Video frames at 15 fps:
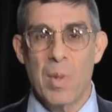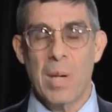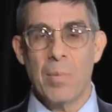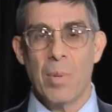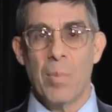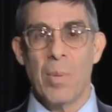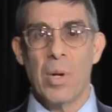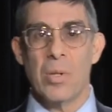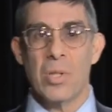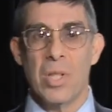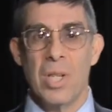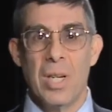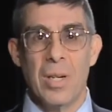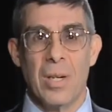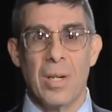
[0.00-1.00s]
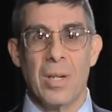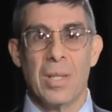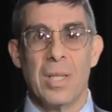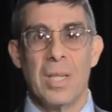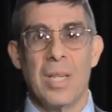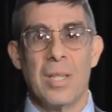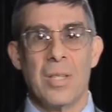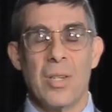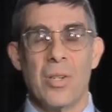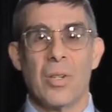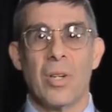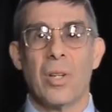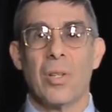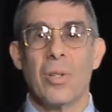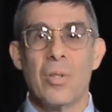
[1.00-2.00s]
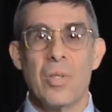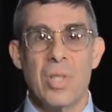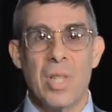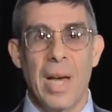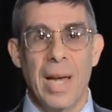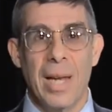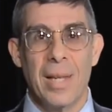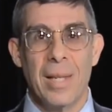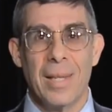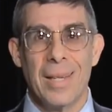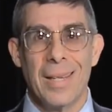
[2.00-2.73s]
being proposed here is that you're going to lose that,